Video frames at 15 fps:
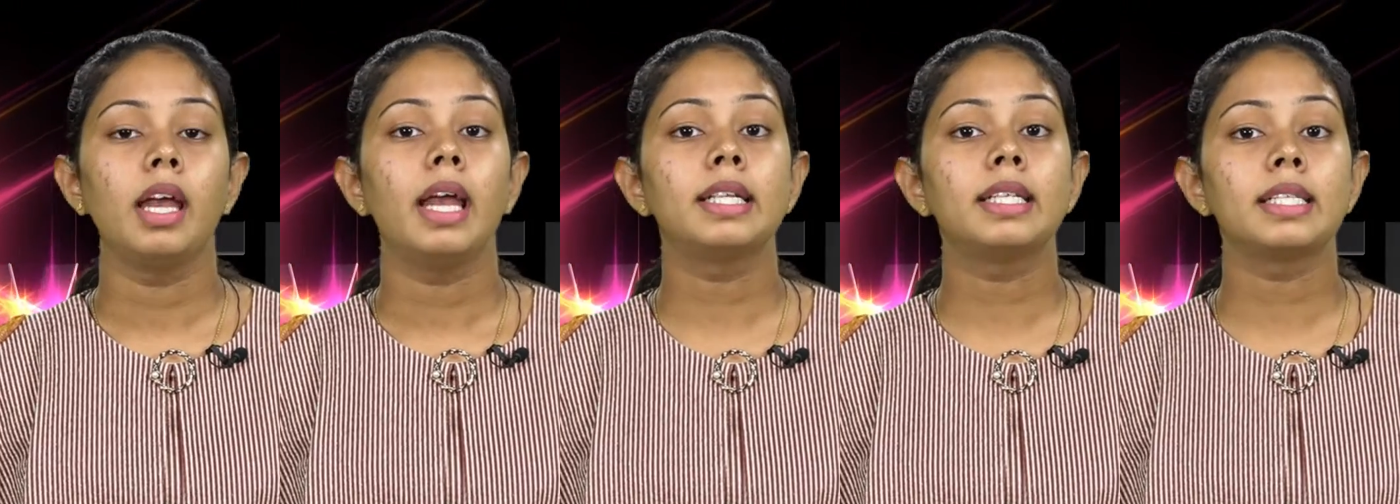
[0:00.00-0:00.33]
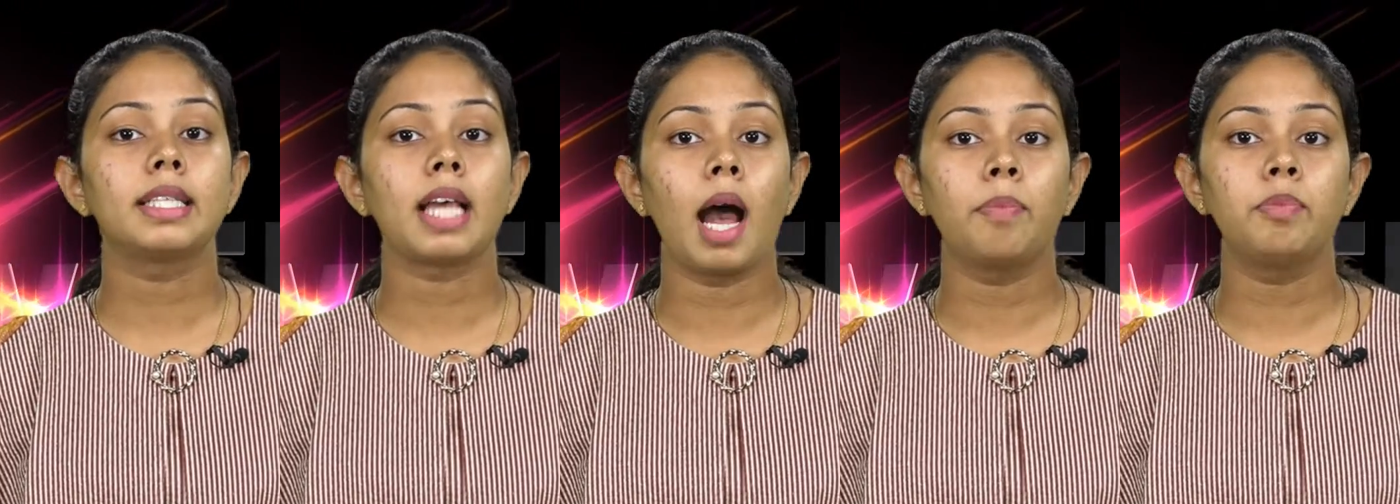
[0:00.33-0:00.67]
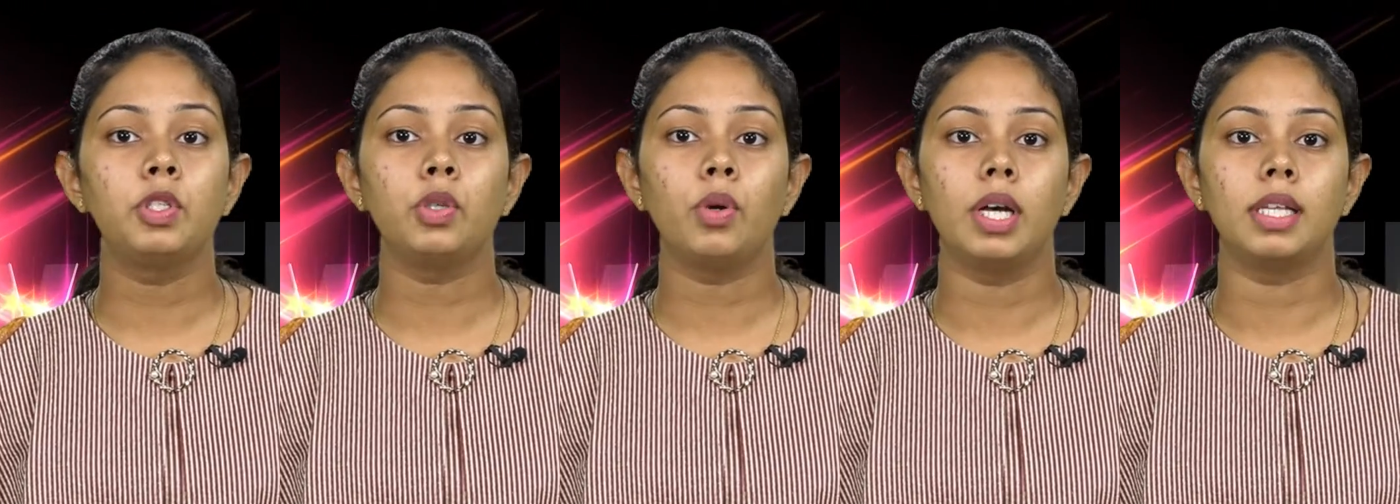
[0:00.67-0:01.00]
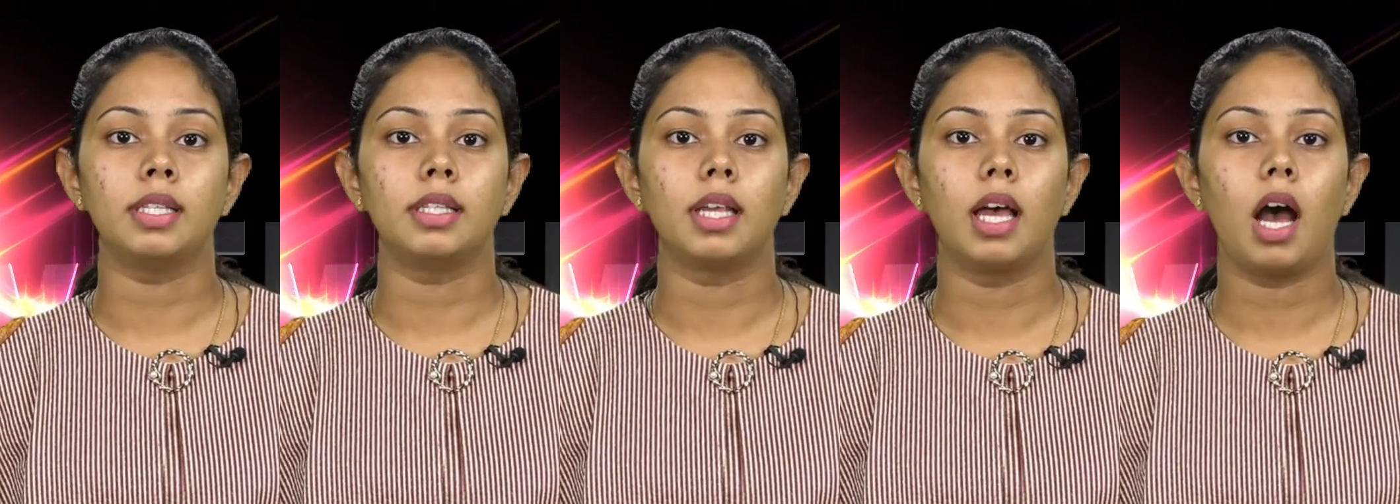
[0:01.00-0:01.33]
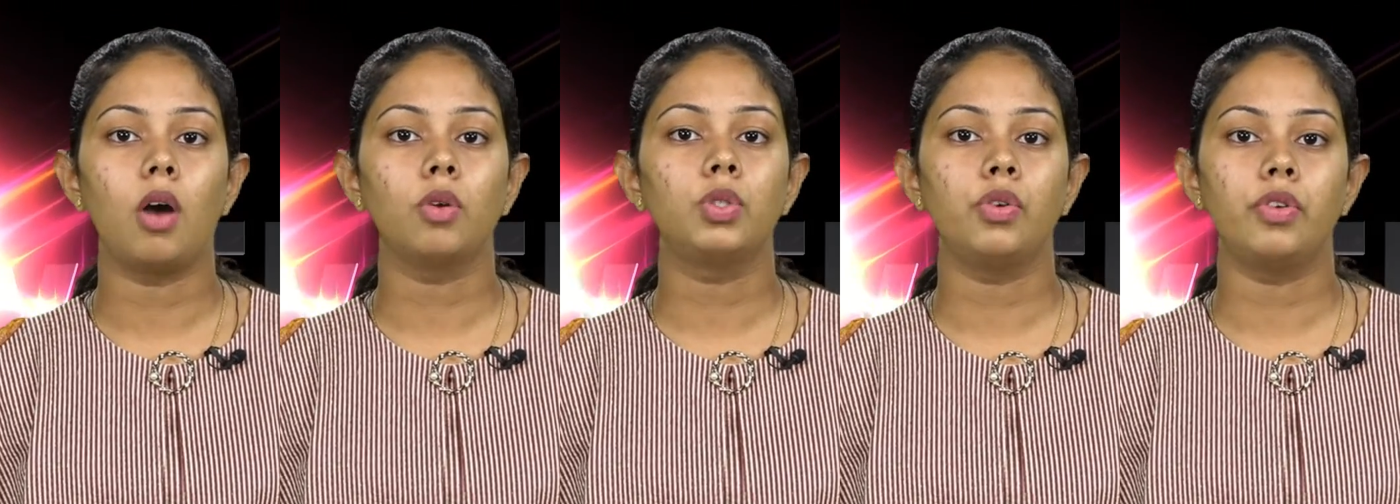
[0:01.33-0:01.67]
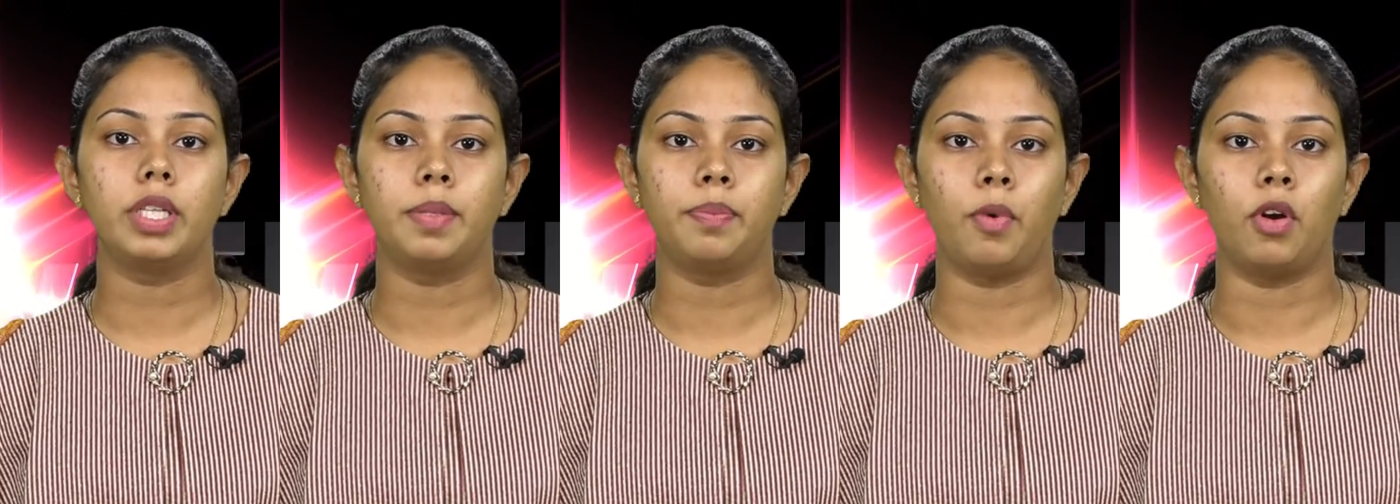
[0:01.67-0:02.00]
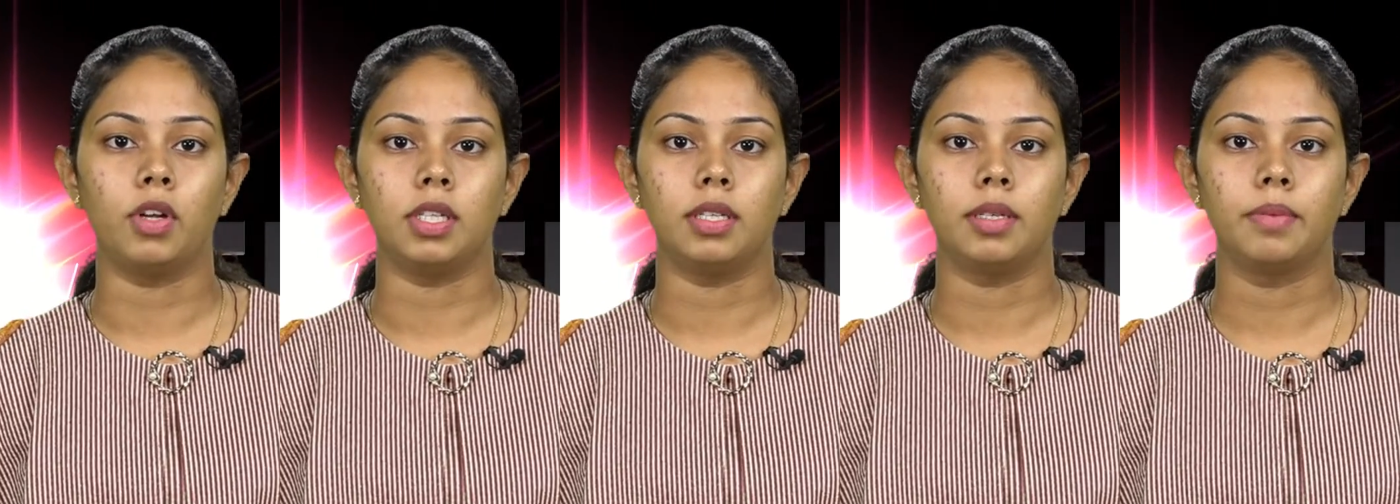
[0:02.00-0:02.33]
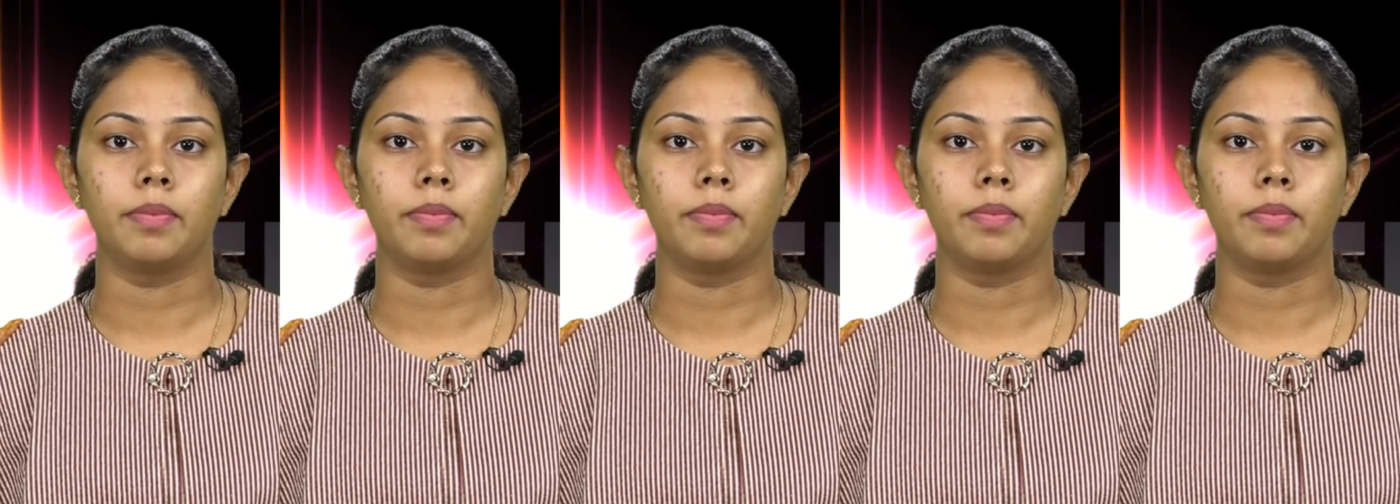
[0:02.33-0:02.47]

It is up to us how to respond.